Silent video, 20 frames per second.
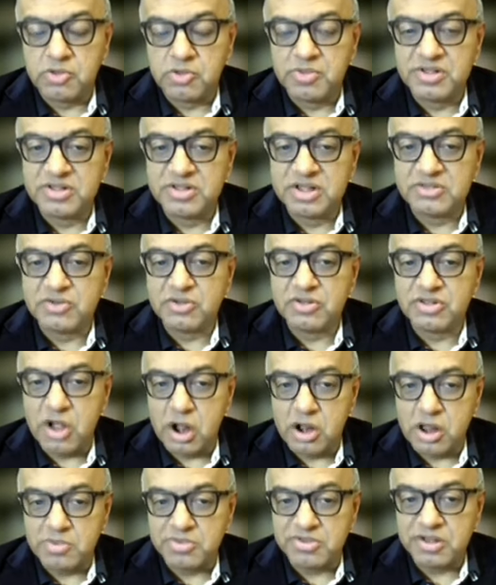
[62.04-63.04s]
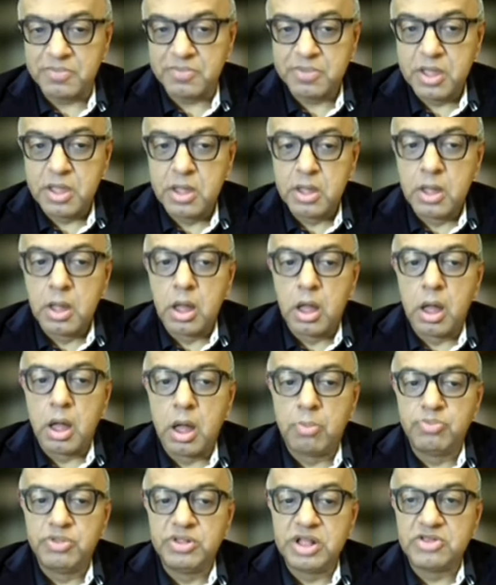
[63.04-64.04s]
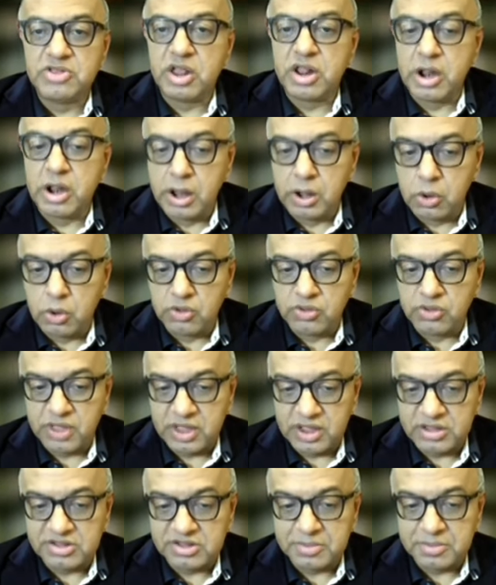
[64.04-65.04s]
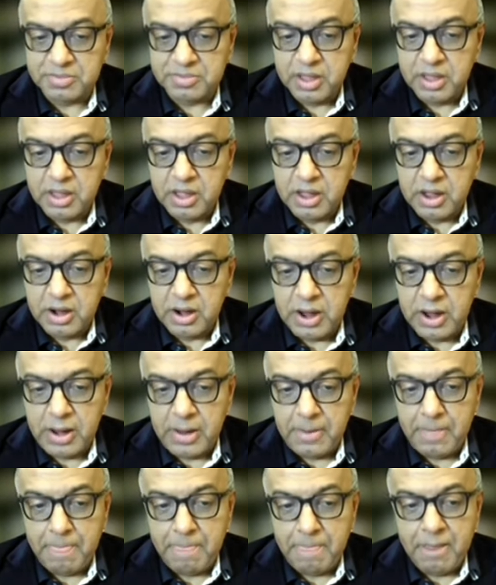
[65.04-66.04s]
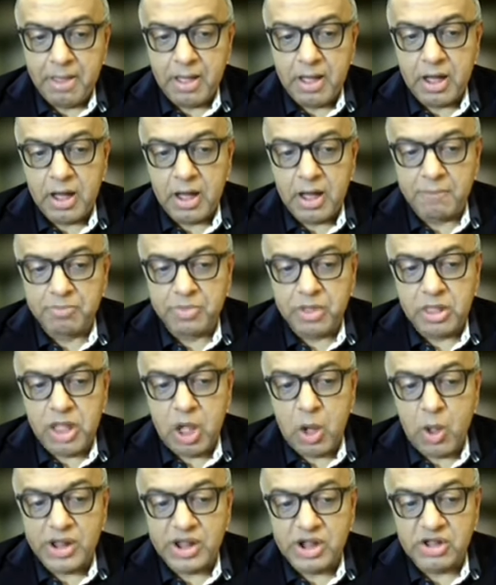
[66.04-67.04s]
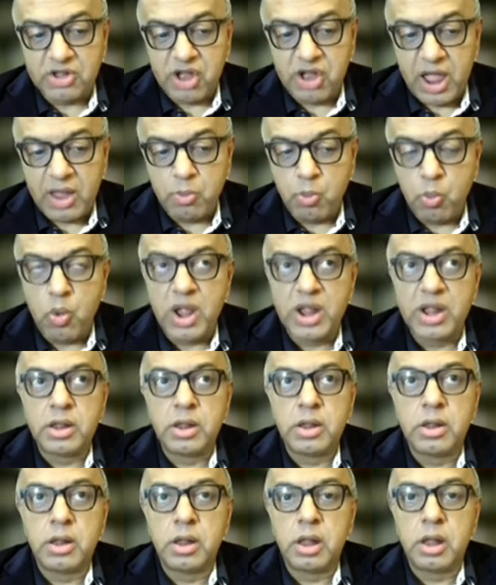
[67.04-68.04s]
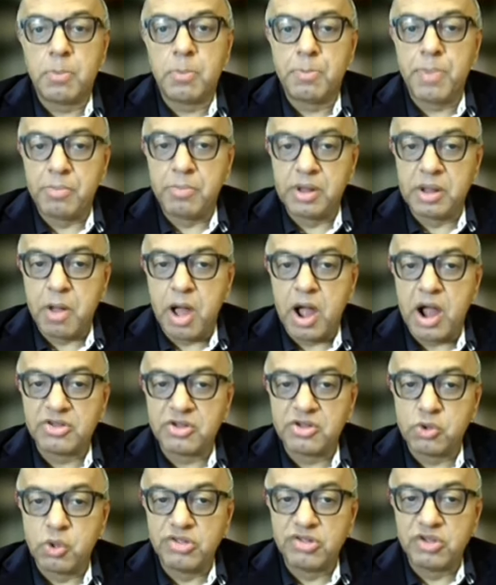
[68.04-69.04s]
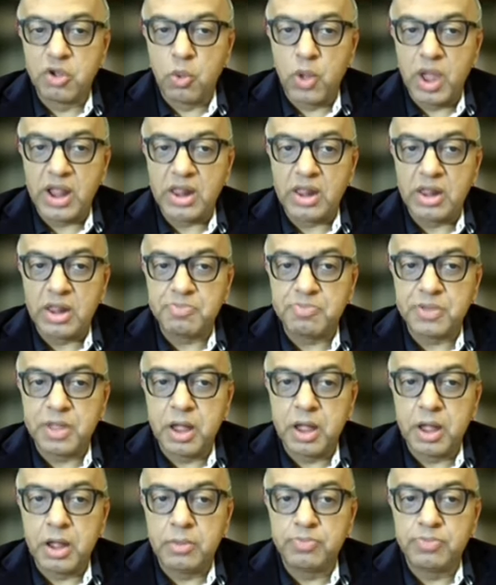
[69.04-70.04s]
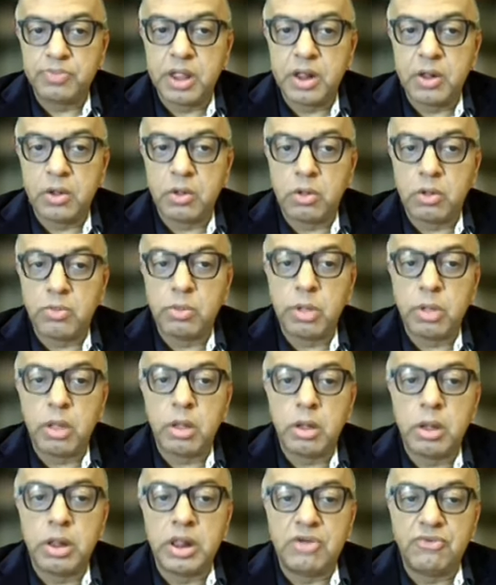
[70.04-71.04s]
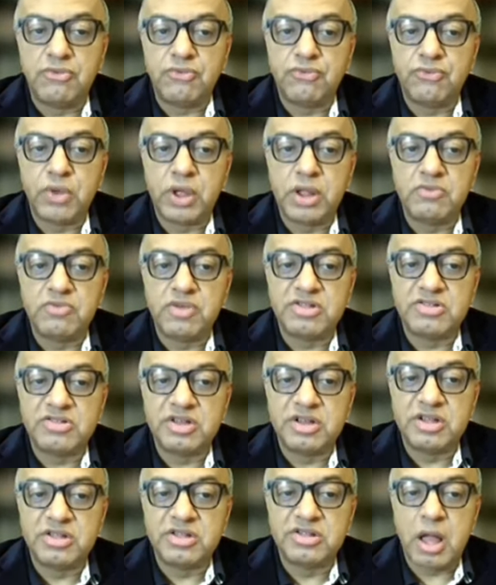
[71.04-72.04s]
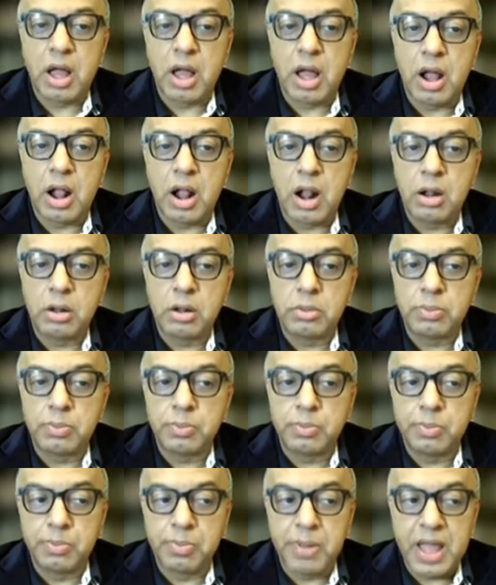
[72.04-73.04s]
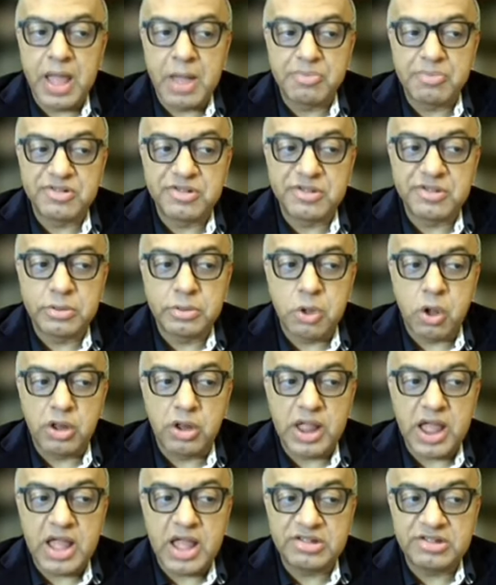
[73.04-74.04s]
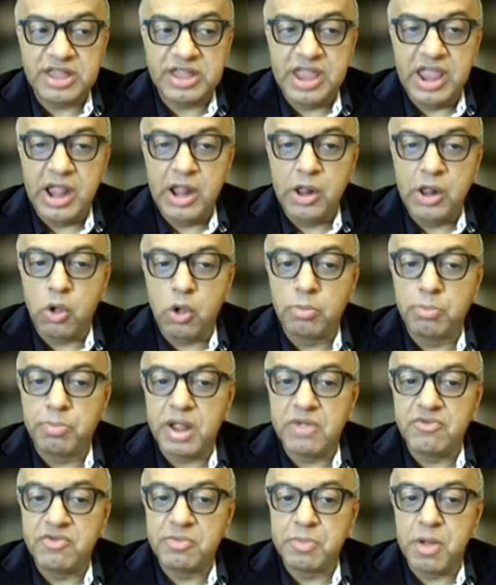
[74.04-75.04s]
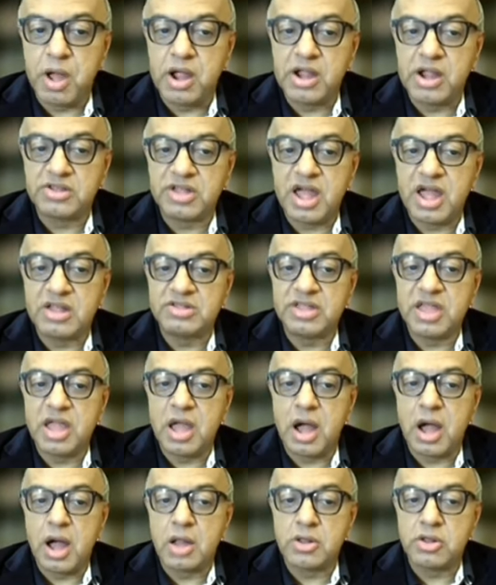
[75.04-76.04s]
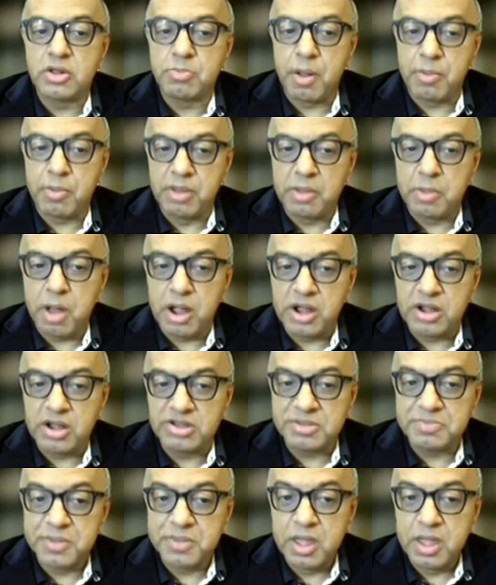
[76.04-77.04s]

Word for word: a business for startups, uh, these are generally good things, right? Um, now, at a time when public markets are doing so well, you know, enough investors are perhaps not as keen on private markets as they are on public markets